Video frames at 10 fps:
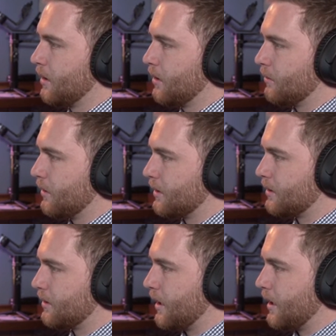
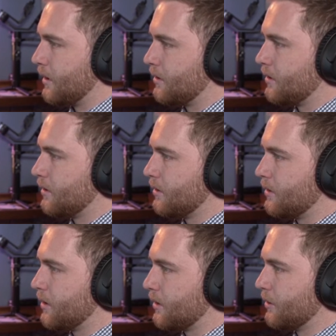once they
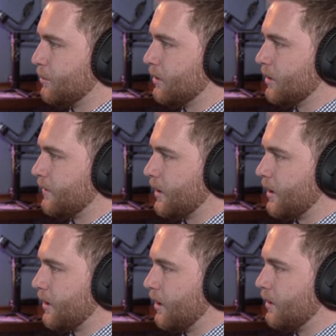took the ball of
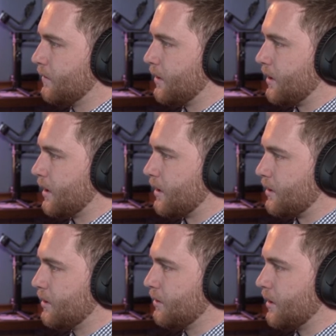yarn over the other
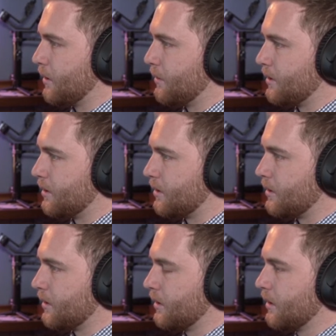2, they would
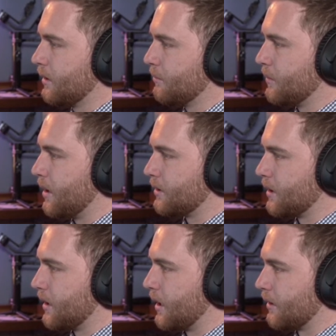just mask
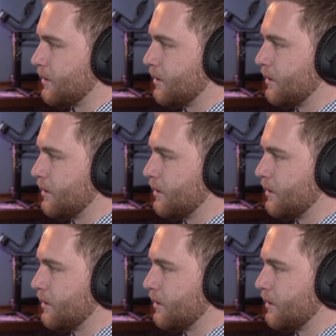it out.